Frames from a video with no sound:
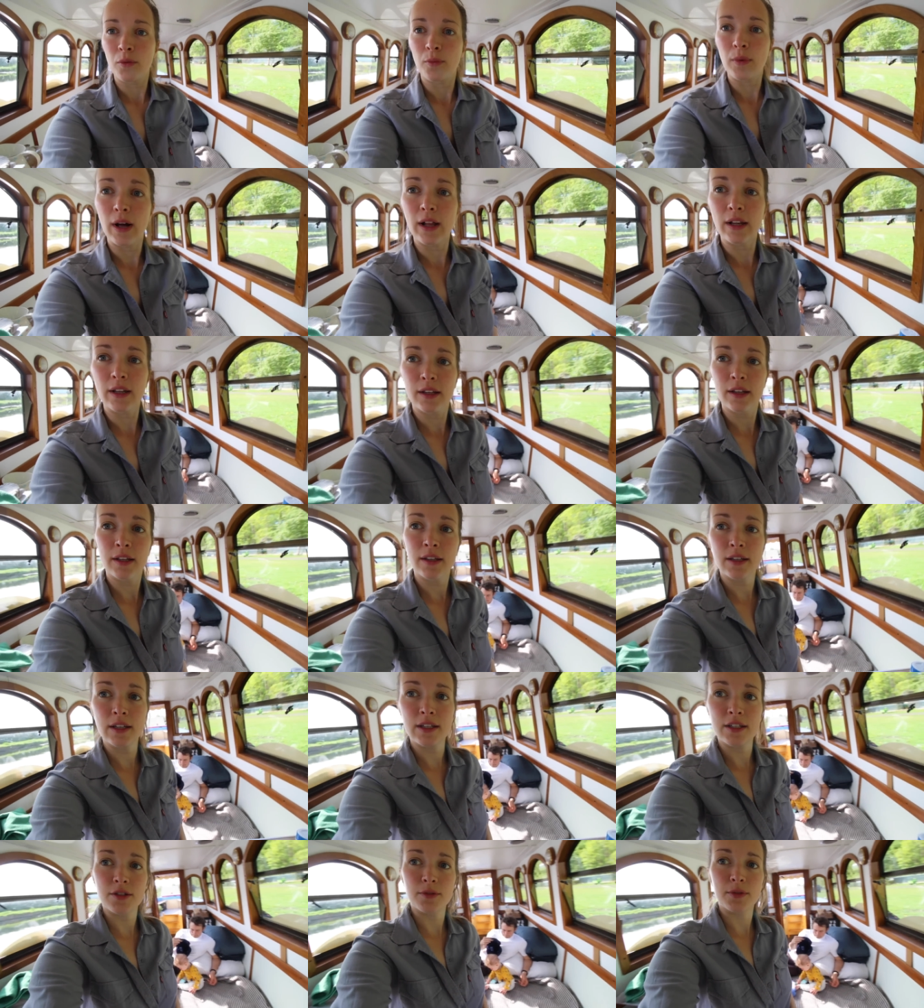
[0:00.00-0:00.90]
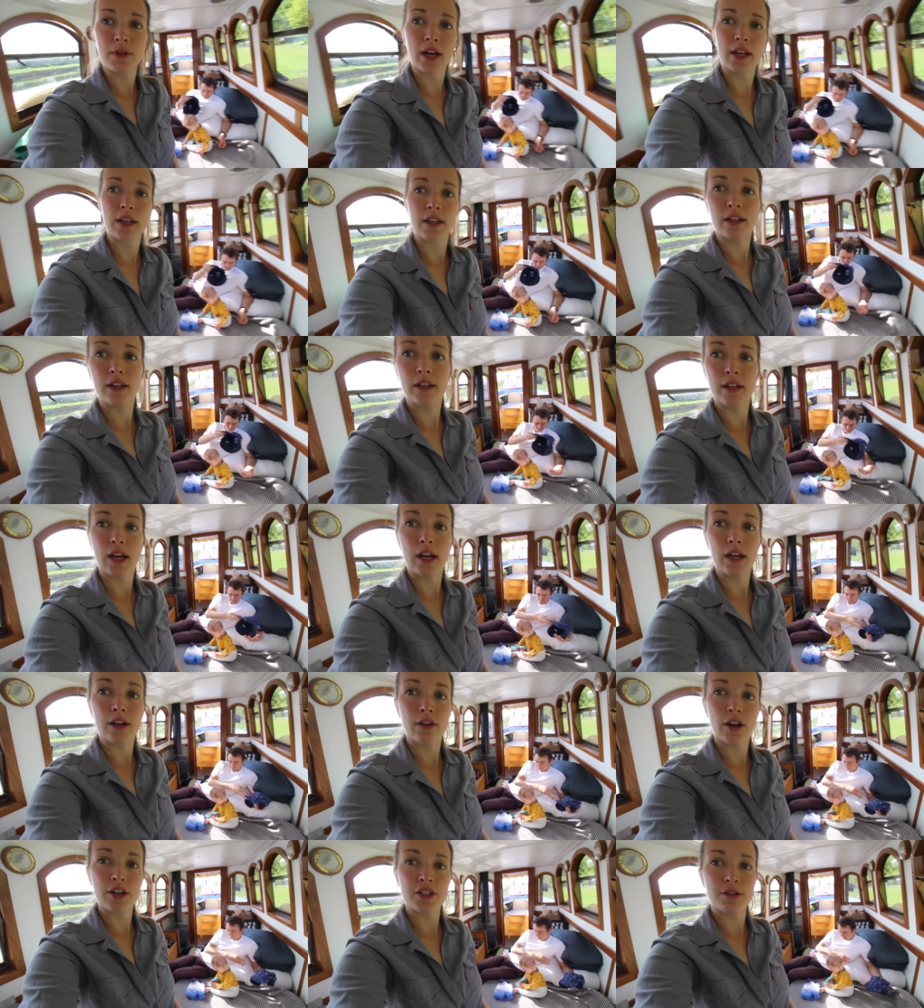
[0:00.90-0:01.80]
Well, these two kind of
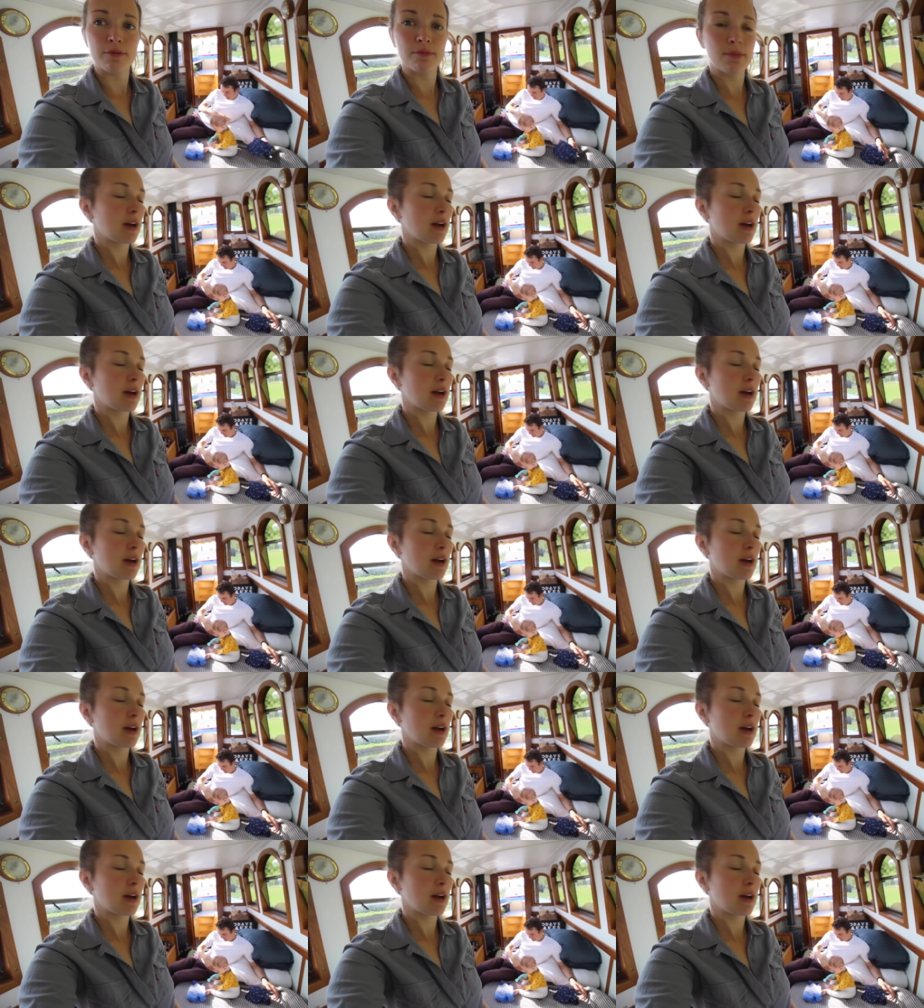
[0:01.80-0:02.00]
get crashing